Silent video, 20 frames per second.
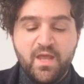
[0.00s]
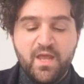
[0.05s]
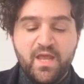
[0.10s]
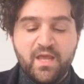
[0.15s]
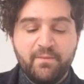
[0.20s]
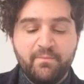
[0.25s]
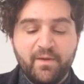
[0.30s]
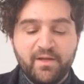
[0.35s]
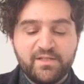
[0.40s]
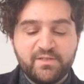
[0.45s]

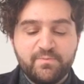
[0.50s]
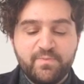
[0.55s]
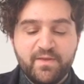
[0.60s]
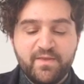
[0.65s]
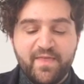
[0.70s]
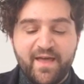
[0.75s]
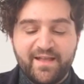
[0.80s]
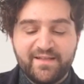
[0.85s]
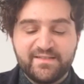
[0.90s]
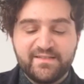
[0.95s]
It must be
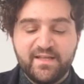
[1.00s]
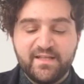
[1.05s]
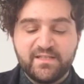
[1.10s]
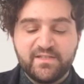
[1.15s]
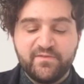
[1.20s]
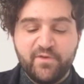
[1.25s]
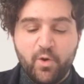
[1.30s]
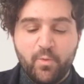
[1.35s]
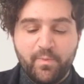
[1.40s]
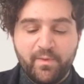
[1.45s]
that sense
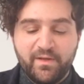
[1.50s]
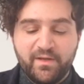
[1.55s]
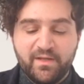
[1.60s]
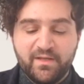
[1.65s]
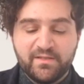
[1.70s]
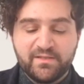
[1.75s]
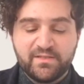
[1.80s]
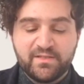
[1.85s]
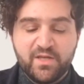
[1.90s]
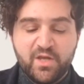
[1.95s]
of
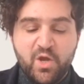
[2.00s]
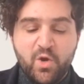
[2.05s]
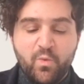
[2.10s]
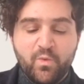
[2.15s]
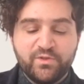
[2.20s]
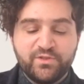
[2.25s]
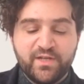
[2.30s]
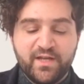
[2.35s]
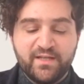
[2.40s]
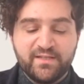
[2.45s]
openness
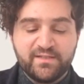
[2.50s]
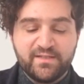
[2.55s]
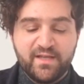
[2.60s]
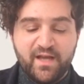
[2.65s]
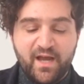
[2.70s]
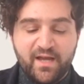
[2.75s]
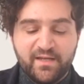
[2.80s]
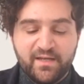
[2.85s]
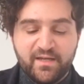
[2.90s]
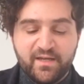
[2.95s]
which has
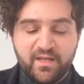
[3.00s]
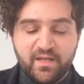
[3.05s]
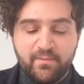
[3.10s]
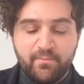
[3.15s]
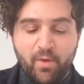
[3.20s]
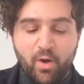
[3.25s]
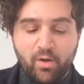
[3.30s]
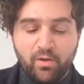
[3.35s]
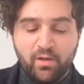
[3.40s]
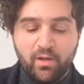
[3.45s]
guided
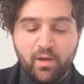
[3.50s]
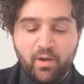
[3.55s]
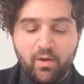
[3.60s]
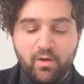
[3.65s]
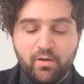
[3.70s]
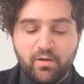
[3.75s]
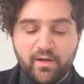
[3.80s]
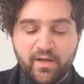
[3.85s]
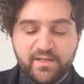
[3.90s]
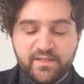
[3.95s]
him all
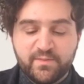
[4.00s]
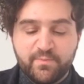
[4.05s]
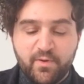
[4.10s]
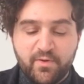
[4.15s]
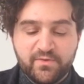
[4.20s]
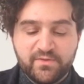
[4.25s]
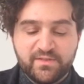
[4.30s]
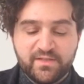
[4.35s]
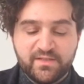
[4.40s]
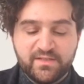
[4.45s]
along, as
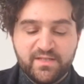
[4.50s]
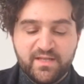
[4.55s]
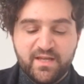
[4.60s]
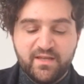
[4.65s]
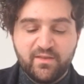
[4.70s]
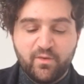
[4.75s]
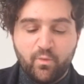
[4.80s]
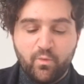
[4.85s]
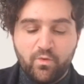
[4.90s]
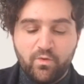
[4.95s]
opposed to
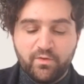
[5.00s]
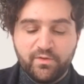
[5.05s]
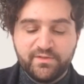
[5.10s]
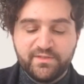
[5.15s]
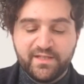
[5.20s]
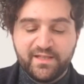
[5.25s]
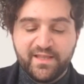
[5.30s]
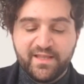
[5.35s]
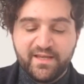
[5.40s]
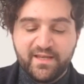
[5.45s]
seeing the world
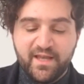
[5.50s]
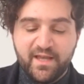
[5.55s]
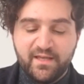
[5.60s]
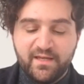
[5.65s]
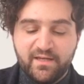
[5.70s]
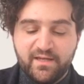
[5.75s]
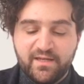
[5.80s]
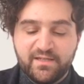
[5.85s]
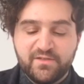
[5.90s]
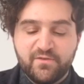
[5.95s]

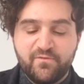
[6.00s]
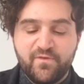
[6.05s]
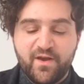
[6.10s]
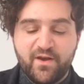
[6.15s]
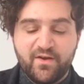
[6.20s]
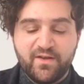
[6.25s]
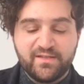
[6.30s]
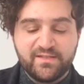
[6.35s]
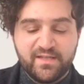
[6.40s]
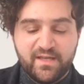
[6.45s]
delineated into
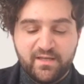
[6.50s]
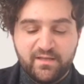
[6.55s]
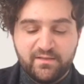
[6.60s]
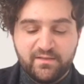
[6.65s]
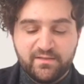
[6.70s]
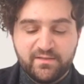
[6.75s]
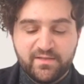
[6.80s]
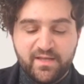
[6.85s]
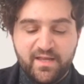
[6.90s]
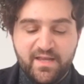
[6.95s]
various
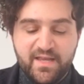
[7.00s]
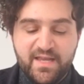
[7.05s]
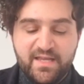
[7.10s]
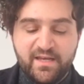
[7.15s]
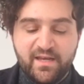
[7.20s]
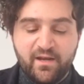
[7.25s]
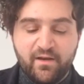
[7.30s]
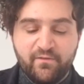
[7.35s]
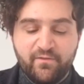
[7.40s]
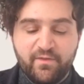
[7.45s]
ends in
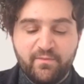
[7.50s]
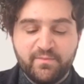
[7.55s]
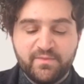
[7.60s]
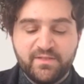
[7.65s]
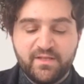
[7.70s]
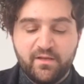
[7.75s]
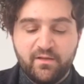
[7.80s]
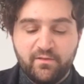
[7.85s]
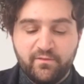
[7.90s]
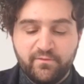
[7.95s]
and of
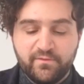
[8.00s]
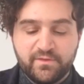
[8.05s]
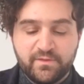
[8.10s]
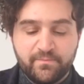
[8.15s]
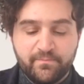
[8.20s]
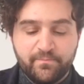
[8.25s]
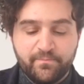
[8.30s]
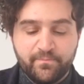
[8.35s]
themselves.